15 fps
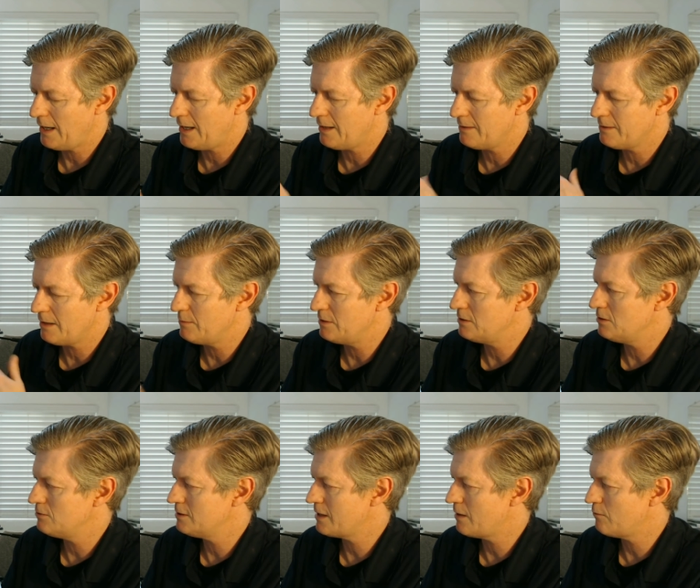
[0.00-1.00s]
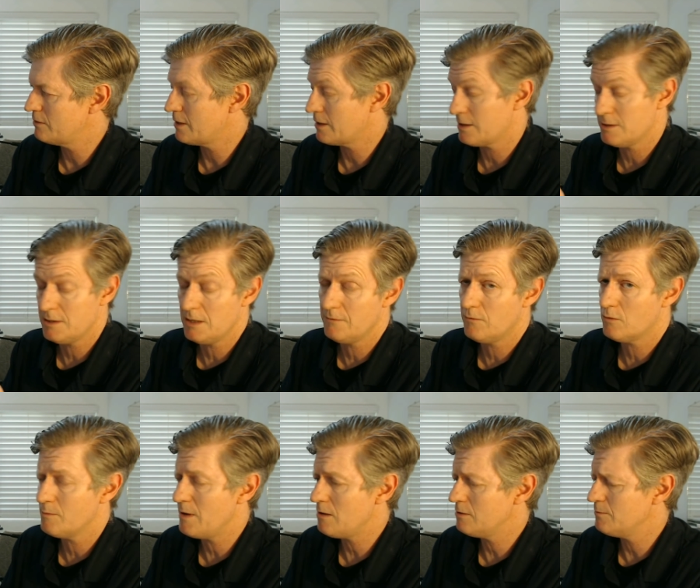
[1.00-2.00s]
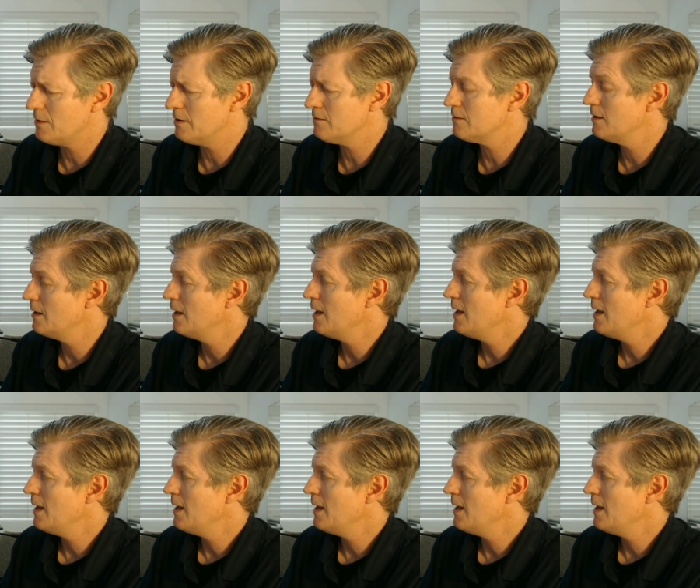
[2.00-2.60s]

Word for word: and I've been using that one like I said for about a month